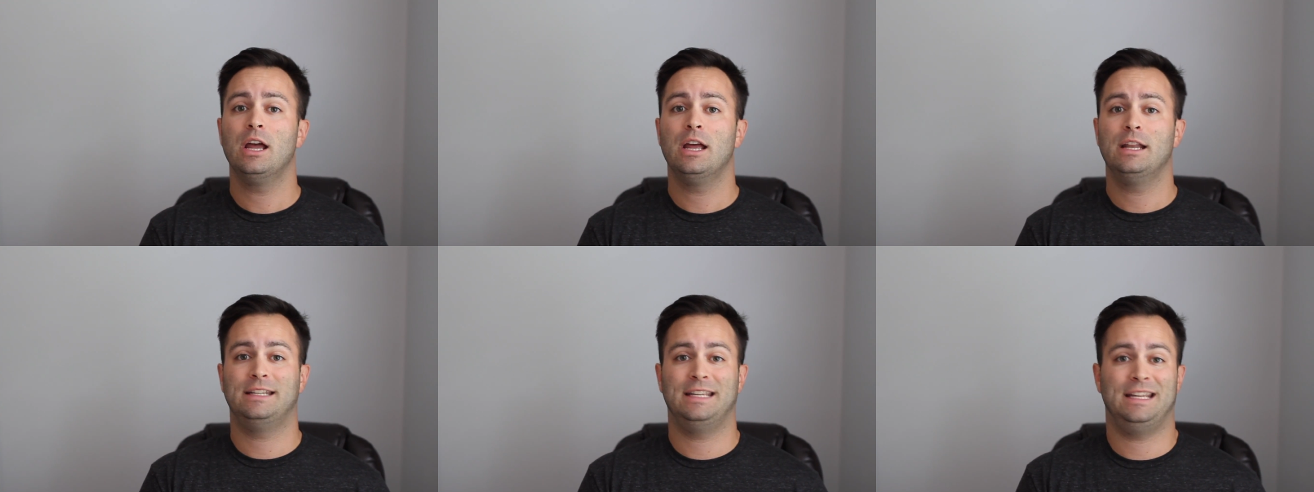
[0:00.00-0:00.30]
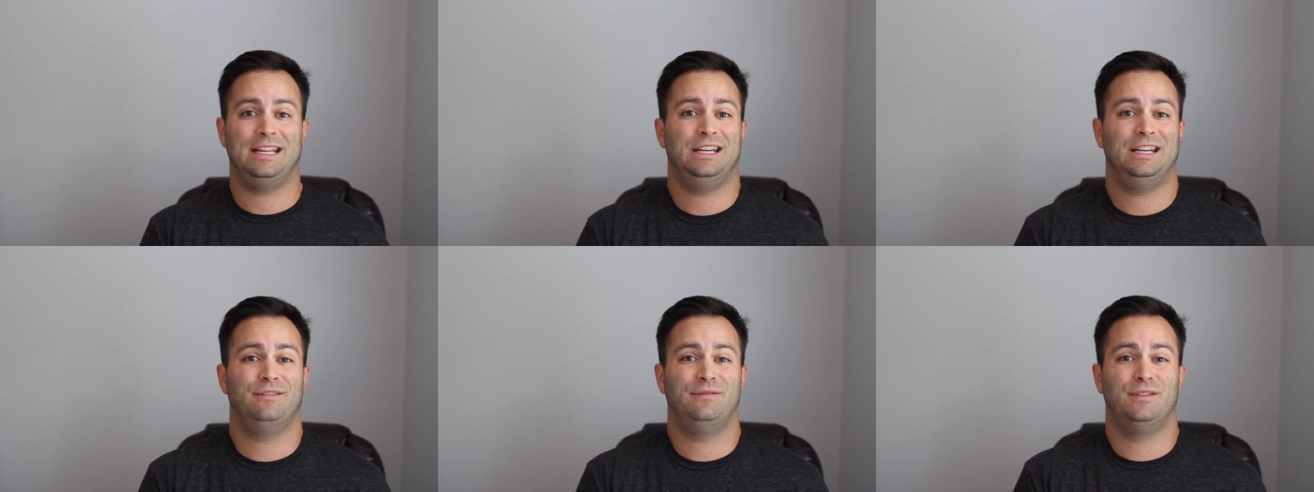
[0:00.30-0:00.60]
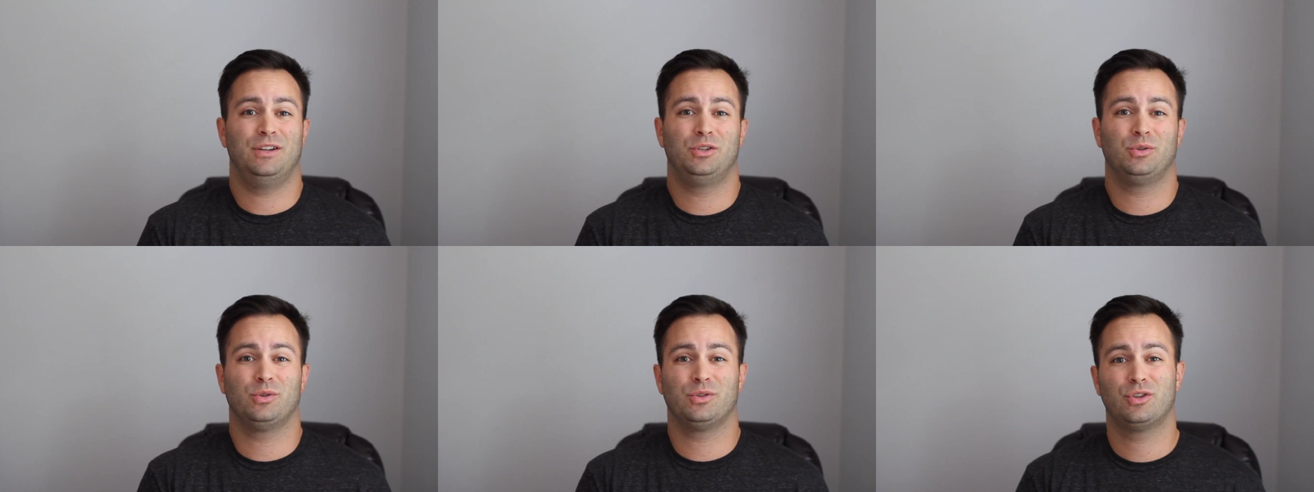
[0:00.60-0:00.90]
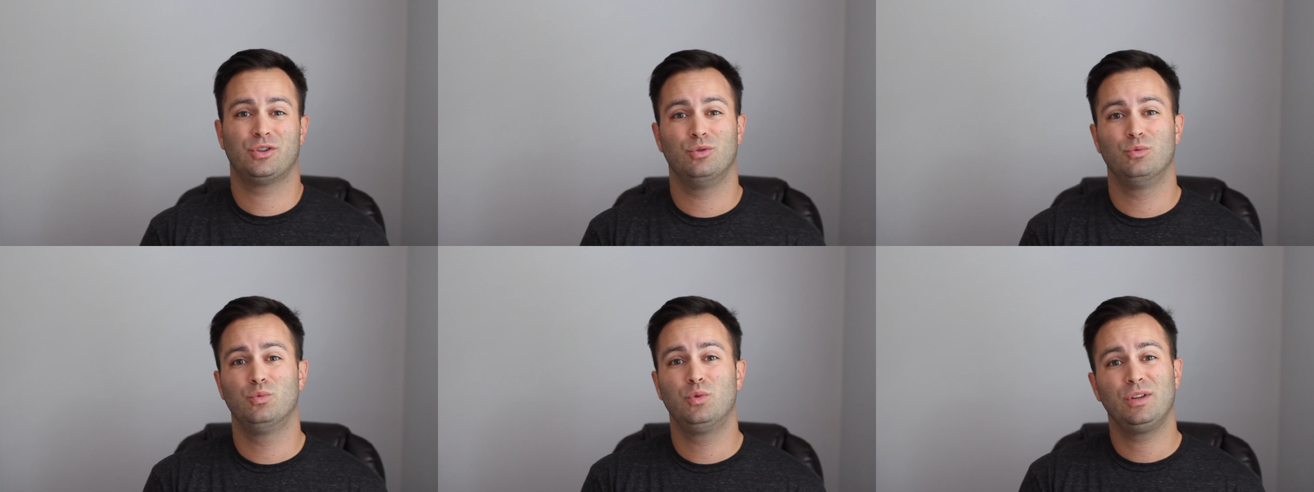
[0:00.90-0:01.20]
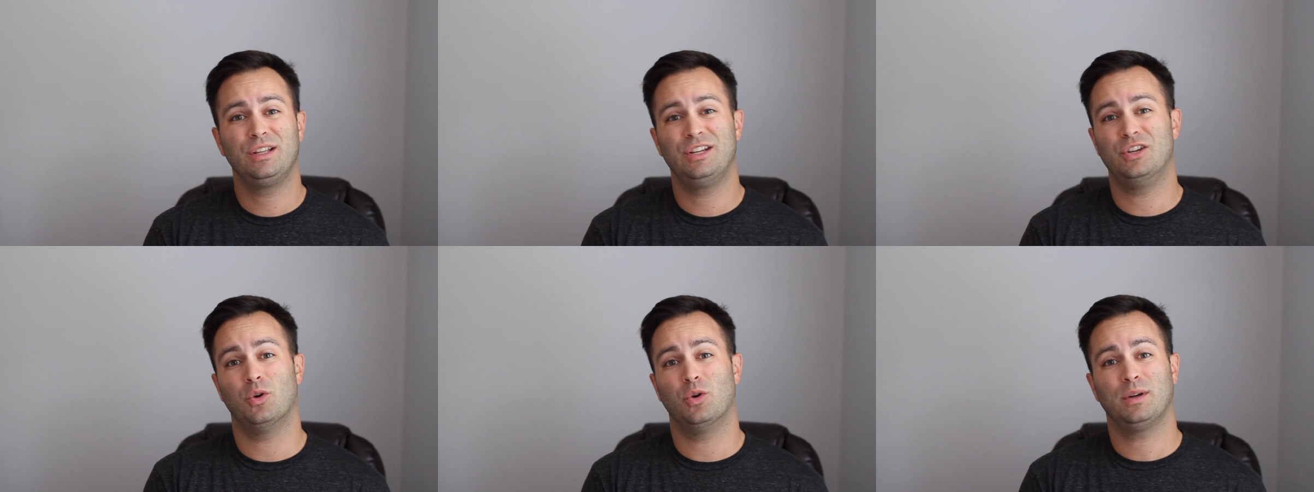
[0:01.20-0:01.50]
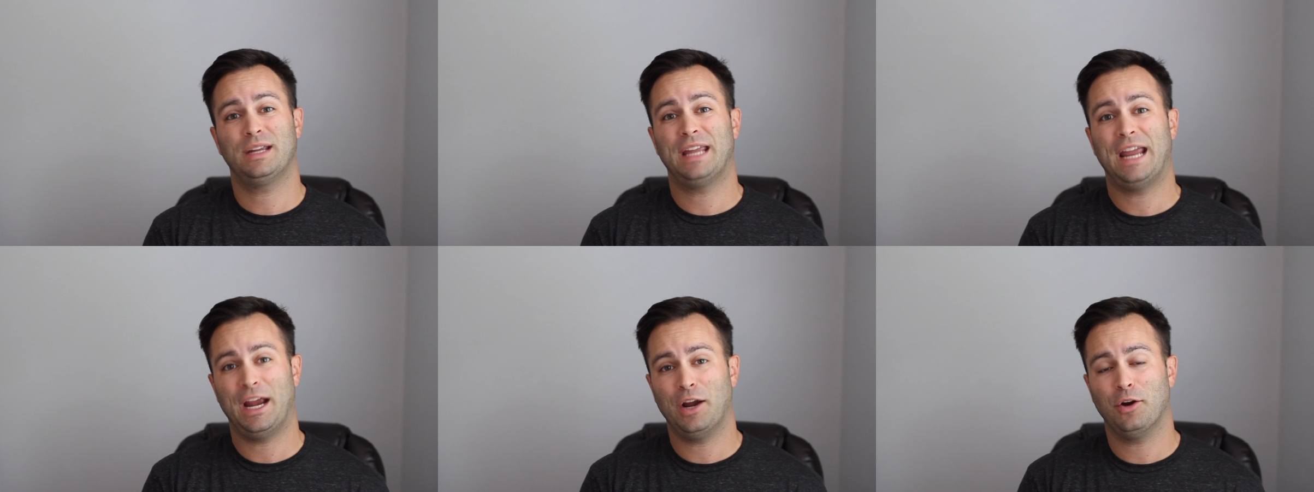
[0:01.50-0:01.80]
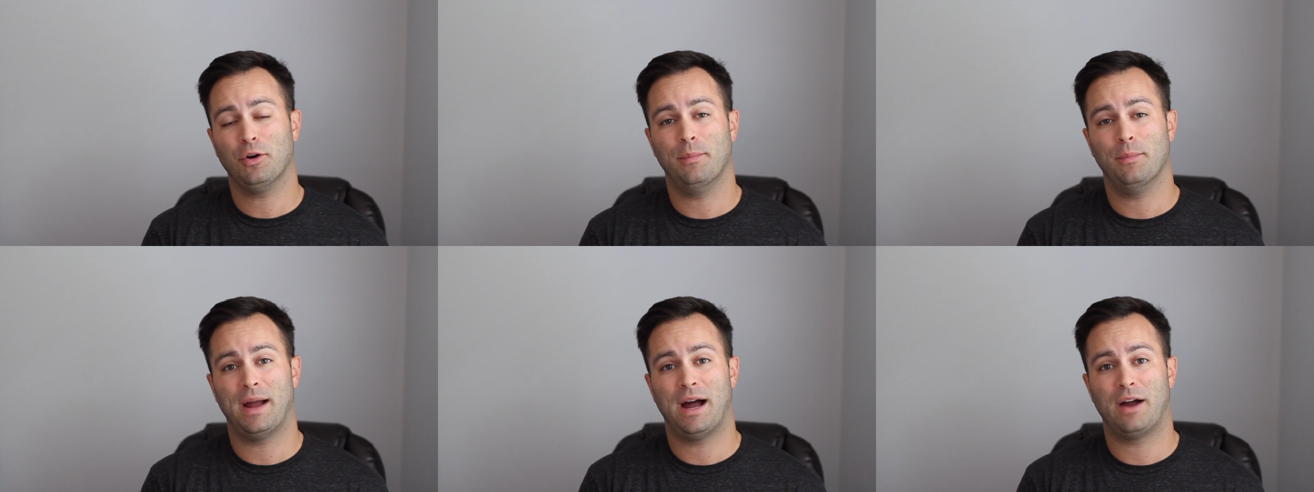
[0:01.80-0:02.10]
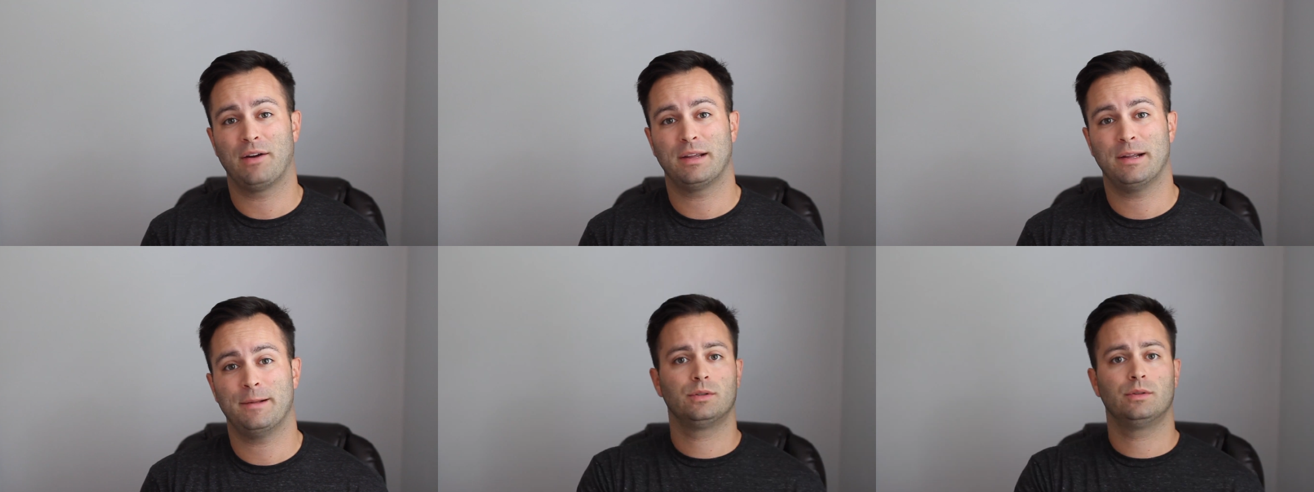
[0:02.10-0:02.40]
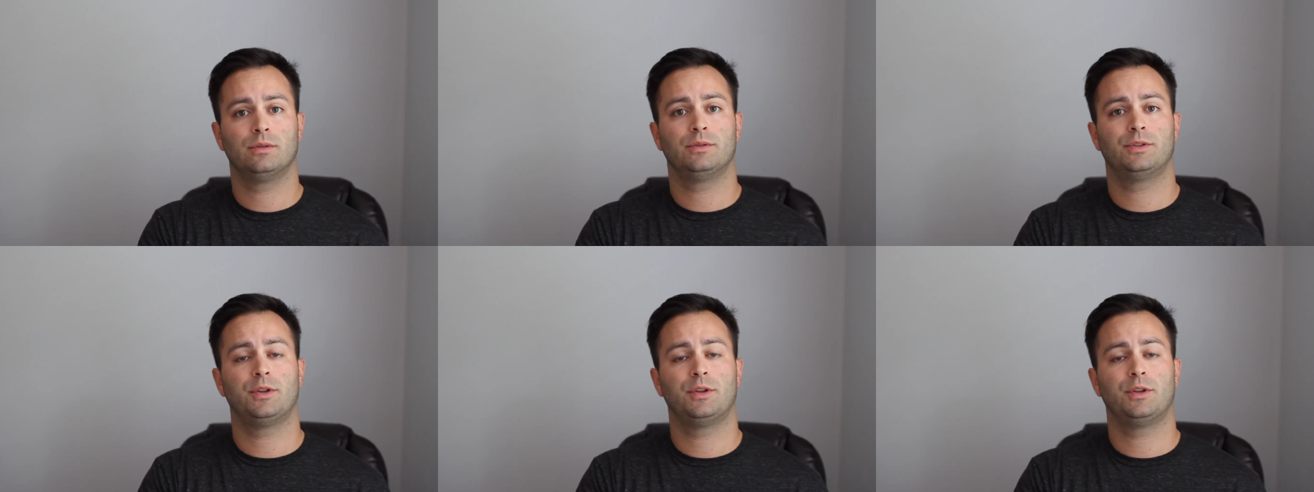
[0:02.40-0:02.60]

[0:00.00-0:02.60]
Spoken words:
to individuals who really don't care about it.